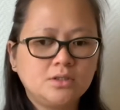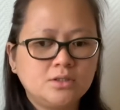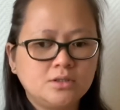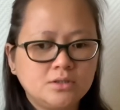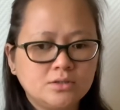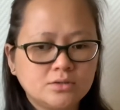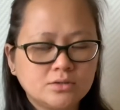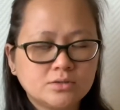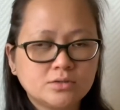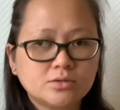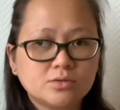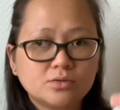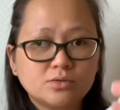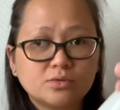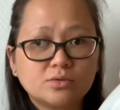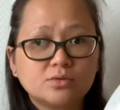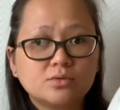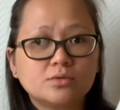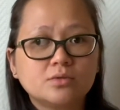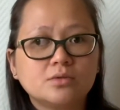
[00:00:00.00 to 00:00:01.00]

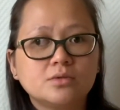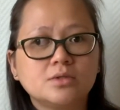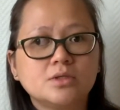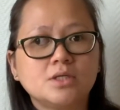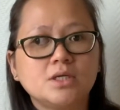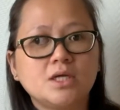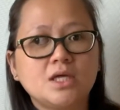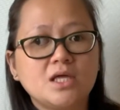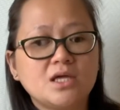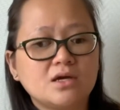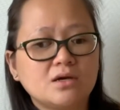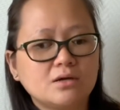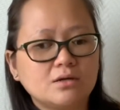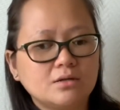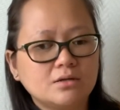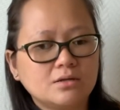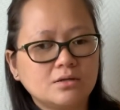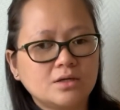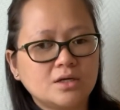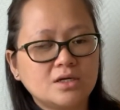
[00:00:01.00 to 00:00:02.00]
So, ayan.
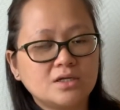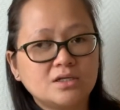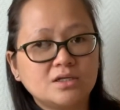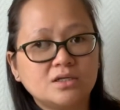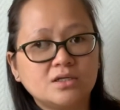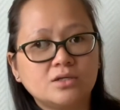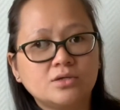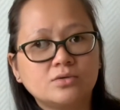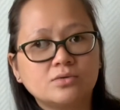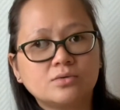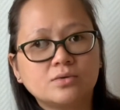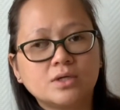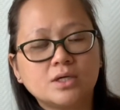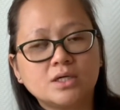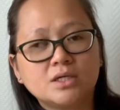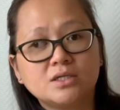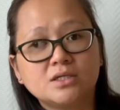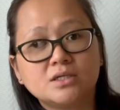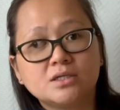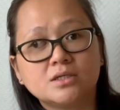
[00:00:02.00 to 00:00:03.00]
Ganyan yung
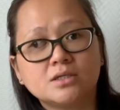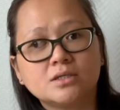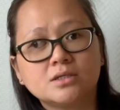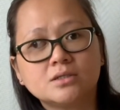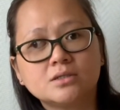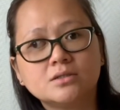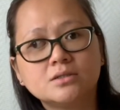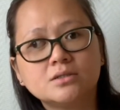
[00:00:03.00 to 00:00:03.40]
kanyang